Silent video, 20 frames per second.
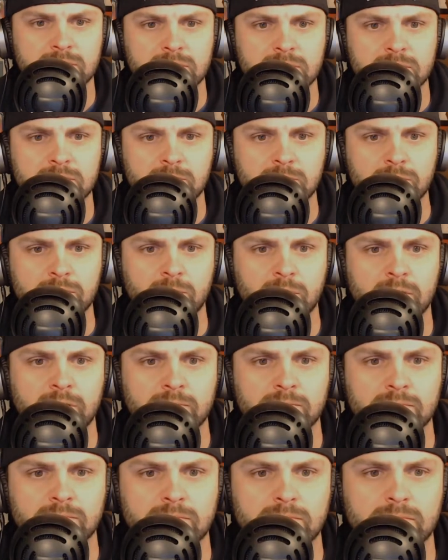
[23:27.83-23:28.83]
with what
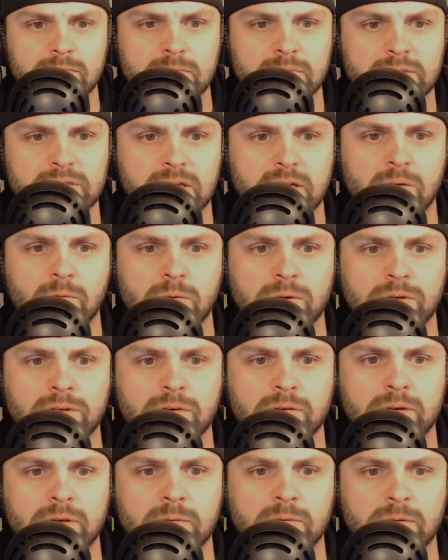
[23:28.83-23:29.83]
Mattel were doing
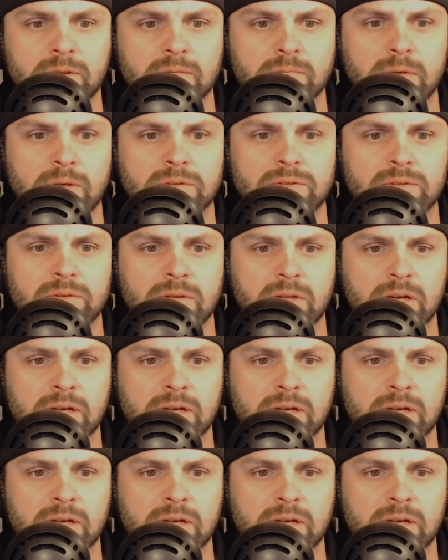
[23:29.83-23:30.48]
with the MOTU line,